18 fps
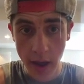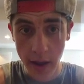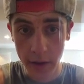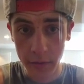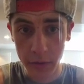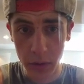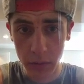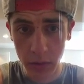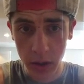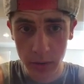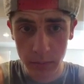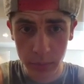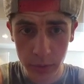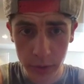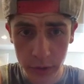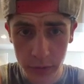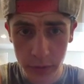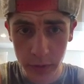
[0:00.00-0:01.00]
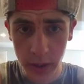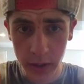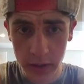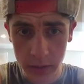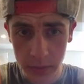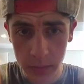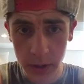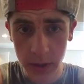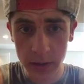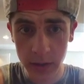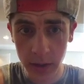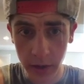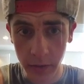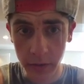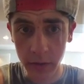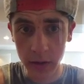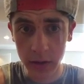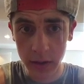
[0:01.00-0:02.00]
And if you want to improve running speed,
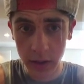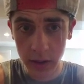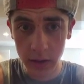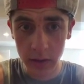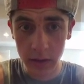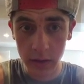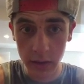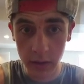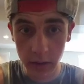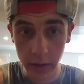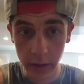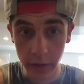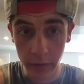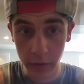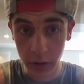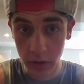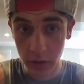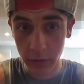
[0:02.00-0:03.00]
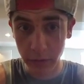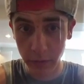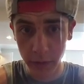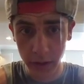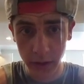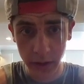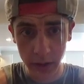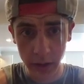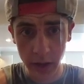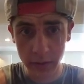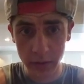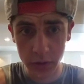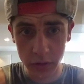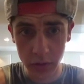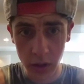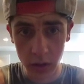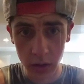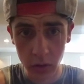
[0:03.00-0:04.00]
definitely, if you don't feel like you have
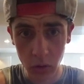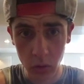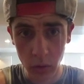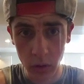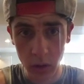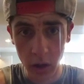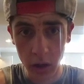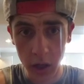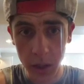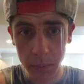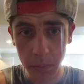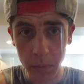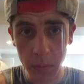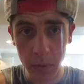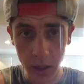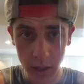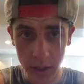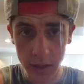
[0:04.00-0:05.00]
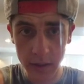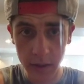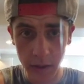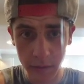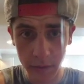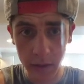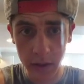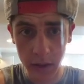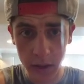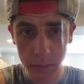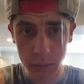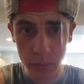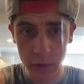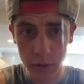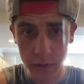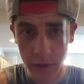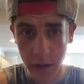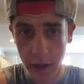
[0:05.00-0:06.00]
a strong core or upper body, definitely
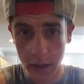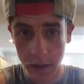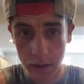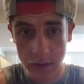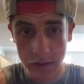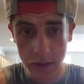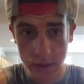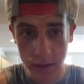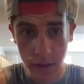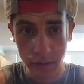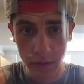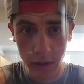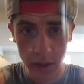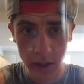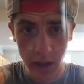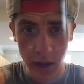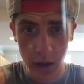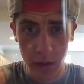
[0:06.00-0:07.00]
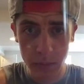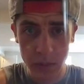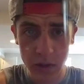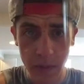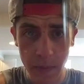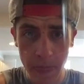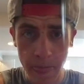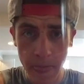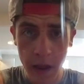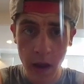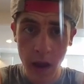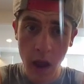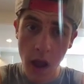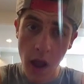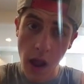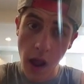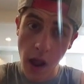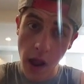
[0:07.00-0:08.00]
improve that, because it definitely helps.
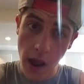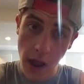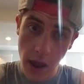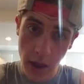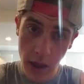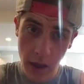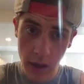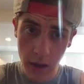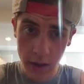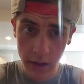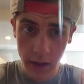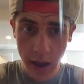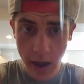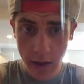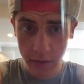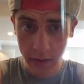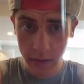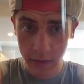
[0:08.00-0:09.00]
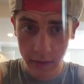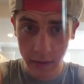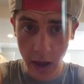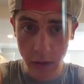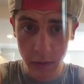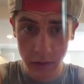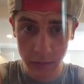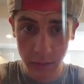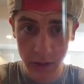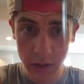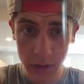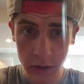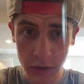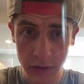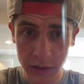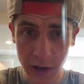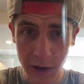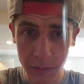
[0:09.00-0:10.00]
And yeah, that was my
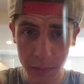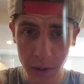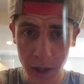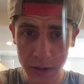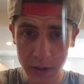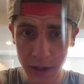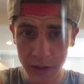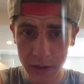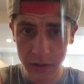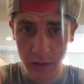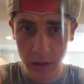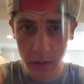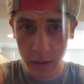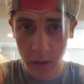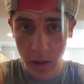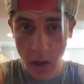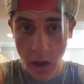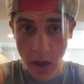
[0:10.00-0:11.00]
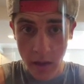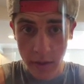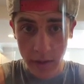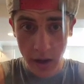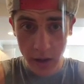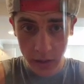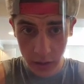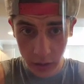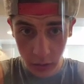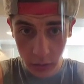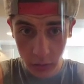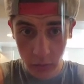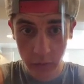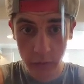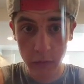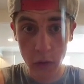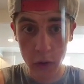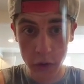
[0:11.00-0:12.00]
Genius Hour project. So thank
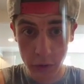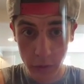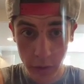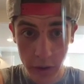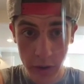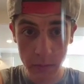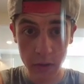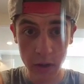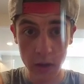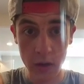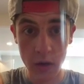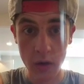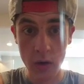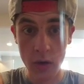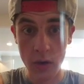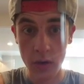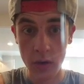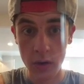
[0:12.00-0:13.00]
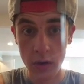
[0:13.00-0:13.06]
you for joining me.